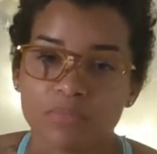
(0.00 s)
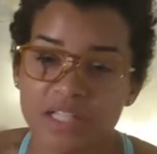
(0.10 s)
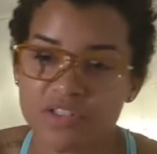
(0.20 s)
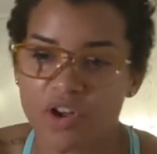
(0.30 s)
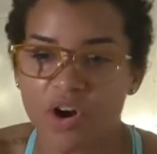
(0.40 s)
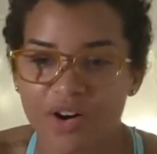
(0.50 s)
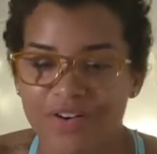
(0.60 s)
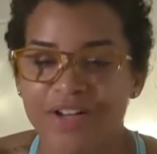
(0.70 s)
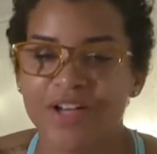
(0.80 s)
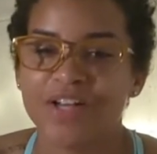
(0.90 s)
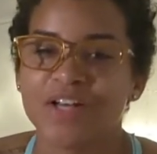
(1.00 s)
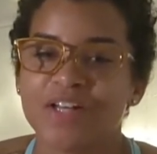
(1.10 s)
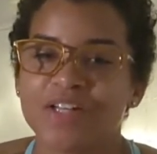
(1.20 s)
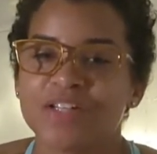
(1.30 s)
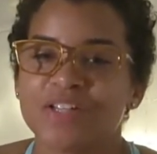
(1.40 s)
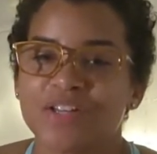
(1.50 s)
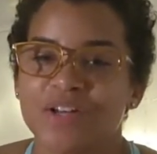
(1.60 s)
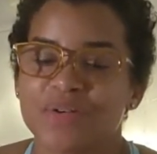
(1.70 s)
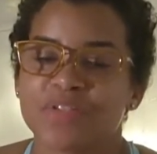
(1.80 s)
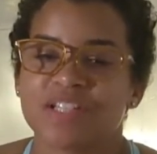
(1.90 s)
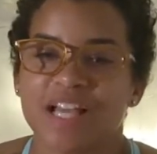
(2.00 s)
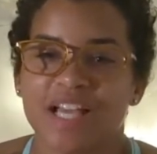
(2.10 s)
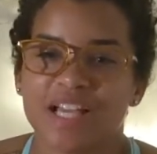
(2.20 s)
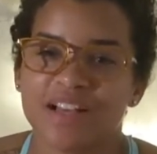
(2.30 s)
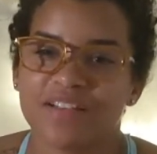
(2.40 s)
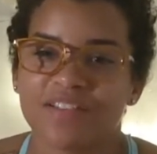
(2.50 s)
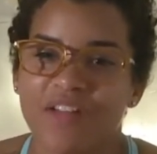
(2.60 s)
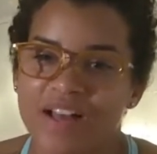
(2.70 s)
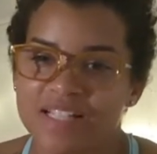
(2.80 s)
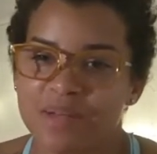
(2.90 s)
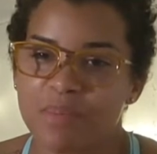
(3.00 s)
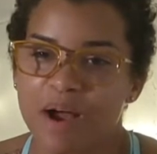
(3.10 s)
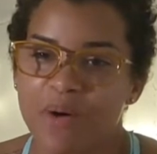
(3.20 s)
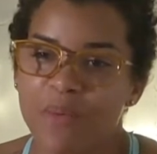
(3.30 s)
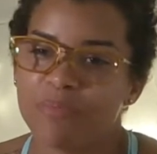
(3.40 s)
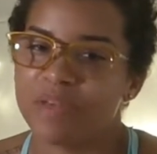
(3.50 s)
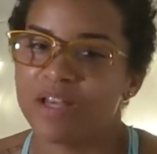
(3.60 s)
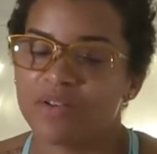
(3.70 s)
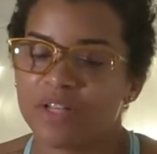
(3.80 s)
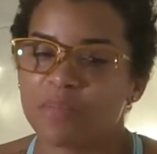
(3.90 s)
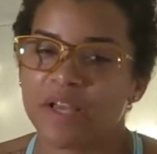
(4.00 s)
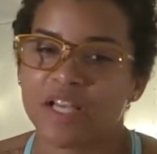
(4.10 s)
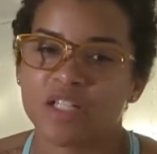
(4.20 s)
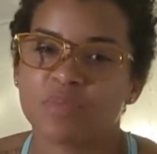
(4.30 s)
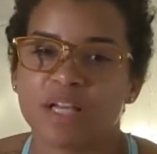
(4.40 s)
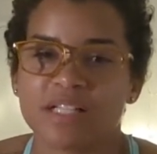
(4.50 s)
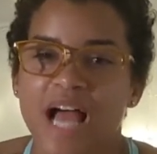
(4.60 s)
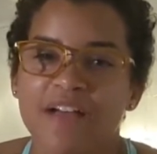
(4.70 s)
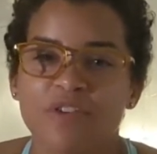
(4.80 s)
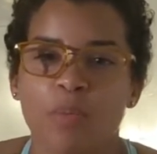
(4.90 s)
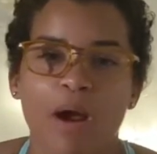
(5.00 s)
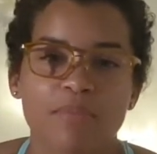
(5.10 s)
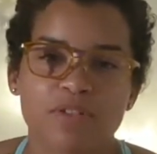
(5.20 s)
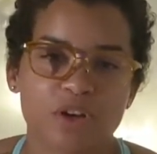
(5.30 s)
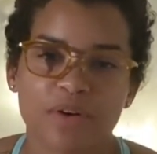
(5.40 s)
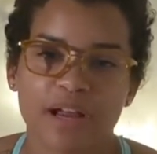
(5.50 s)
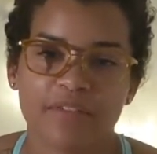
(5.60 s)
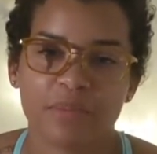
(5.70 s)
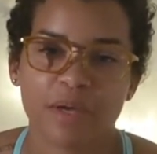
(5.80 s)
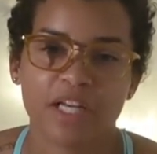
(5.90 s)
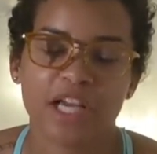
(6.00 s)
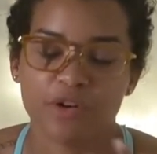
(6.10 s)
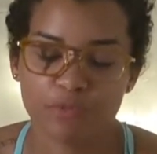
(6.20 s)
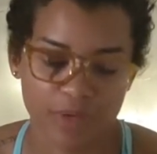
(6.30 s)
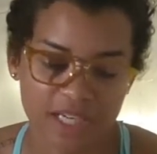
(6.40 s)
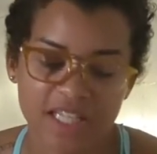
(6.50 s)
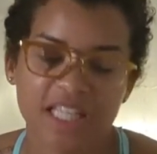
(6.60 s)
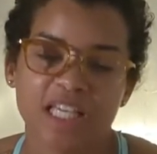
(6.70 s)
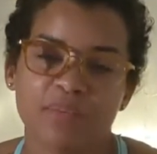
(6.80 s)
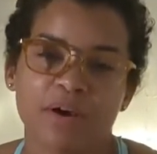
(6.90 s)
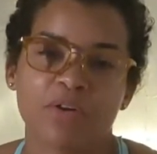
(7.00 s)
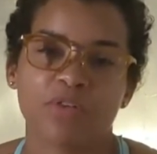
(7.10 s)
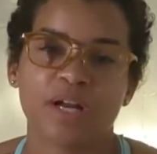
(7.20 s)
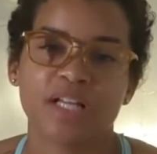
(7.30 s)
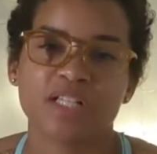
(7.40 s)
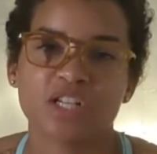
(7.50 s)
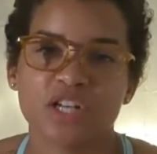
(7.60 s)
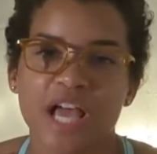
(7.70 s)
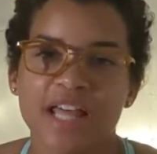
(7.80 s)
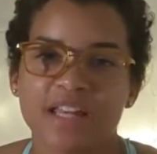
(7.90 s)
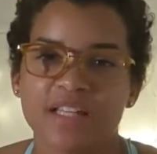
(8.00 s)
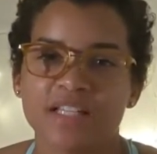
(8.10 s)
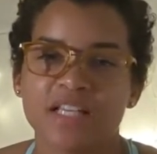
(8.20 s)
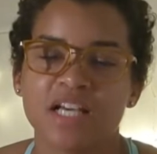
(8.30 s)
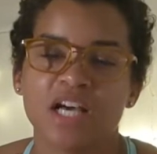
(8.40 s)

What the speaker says: They start saying lies about me on their page, because I have no problem showing everybody, reading the email threads, and